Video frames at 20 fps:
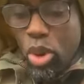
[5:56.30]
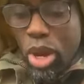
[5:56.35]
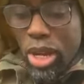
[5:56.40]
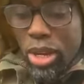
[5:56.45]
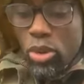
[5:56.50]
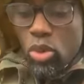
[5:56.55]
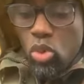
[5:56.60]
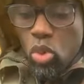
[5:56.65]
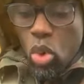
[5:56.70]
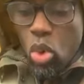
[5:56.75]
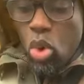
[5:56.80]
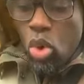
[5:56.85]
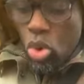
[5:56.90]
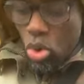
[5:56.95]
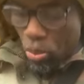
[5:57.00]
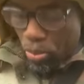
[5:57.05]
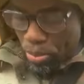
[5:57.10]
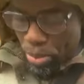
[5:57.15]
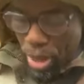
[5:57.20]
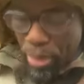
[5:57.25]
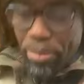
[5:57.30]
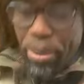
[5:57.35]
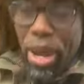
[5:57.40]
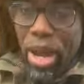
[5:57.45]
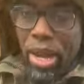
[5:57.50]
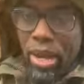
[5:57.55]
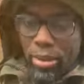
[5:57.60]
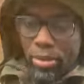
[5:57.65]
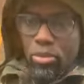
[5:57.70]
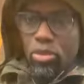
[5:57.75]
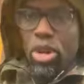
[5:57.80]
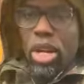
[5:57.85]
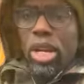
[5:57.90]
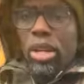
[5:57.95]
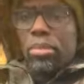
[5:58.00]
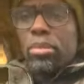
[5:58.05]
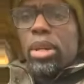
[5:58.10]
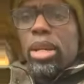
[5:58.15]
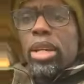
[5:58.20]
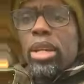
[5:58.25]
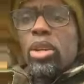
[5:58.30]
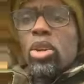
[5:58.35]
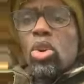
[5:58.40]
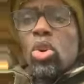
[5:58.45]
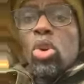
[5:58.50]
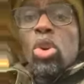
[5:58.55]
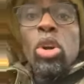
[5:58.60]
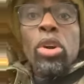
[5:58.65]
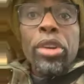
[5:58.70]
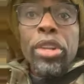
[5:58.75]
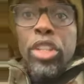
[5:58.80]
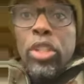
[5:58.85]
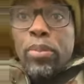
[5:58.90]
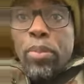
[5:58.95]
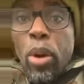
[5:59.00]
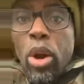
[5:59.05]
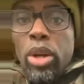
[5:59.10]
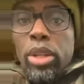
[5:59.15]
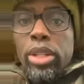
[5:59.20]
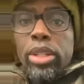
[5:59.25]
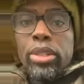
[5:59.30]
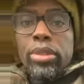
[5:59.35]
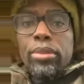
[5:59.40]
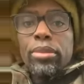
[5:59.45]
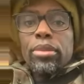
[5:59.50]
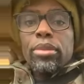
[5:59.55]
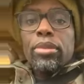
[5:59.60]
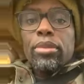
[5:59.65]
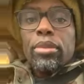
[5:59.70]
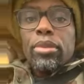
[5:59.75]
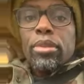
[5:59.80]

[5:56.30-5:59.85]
Nuangu paper, Maripe, or correspond.